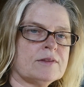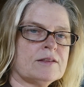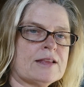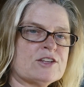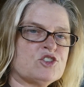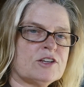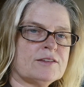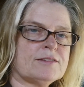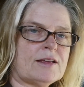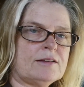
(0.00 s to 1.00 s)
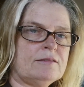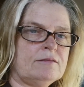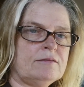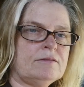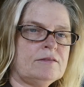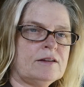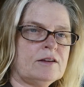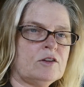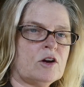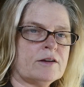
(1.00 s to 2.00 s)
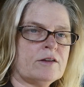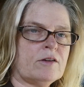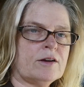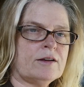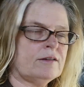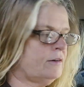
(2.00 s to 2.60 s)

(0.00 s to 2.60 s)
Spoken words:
Celestial Sun garden art.